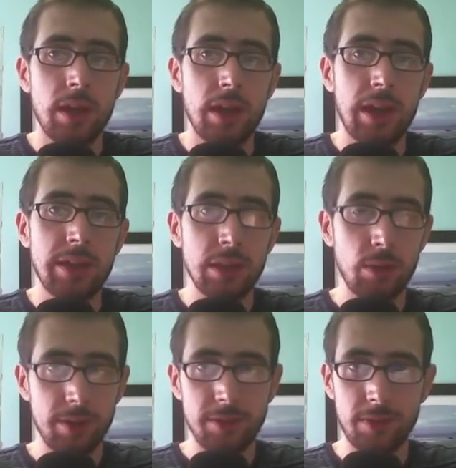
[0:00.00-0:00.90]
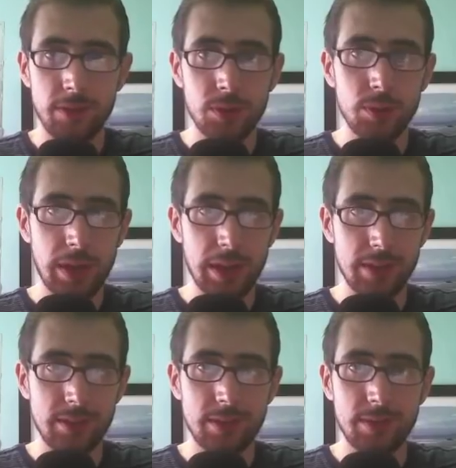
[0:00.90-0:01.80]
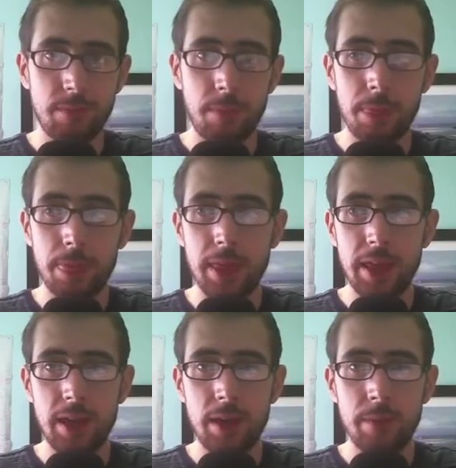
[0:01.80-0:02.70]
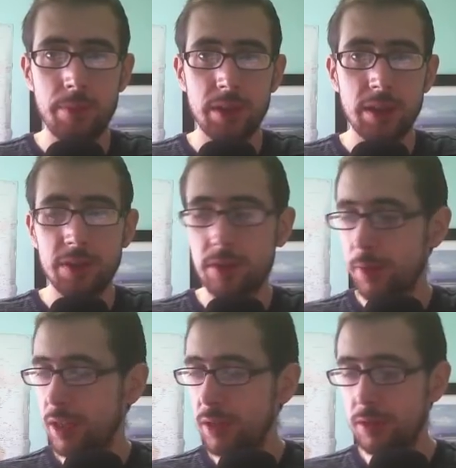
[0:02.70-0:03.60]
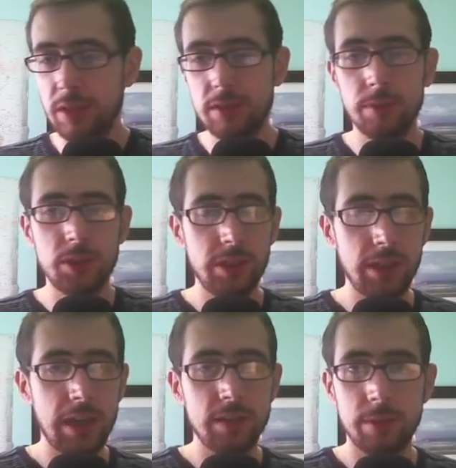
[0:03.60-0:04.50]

and they all have different toolkits. Some are Qt, some are GTK,